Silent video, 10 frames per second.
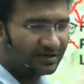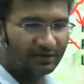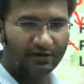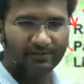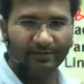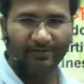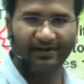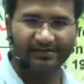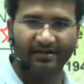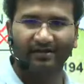not be
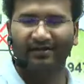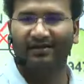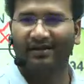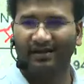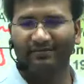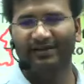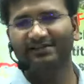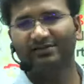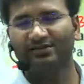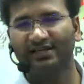placed. It means
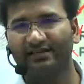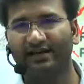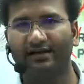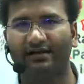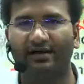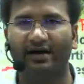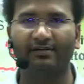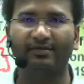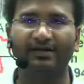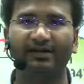to say that
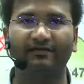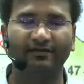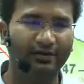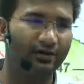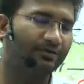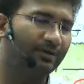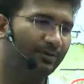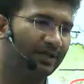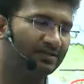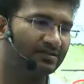army will not be
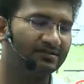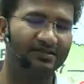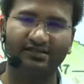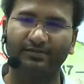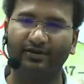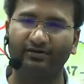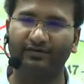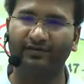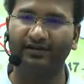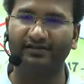placed just because of
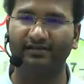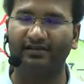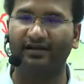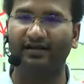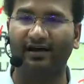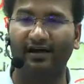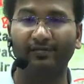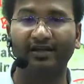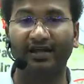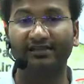a reason that
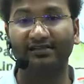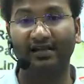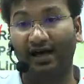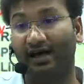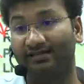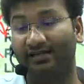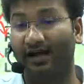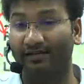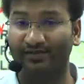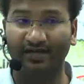army has large
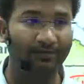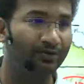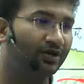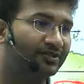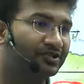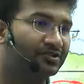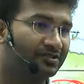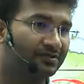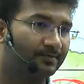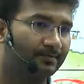arms and ammunitions.